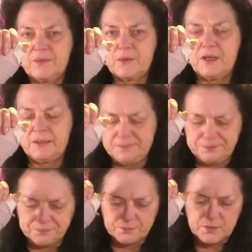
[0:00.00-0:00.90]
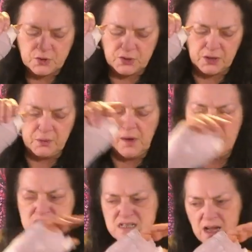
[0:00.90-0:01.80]
Okay, so
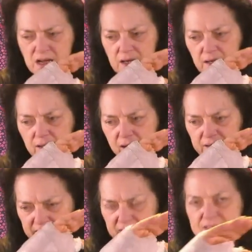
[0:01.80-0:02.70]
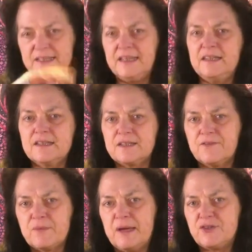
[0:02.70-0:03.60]
yes, getting this
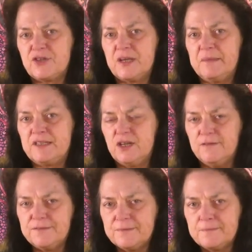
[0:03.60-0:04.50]
information can be tough.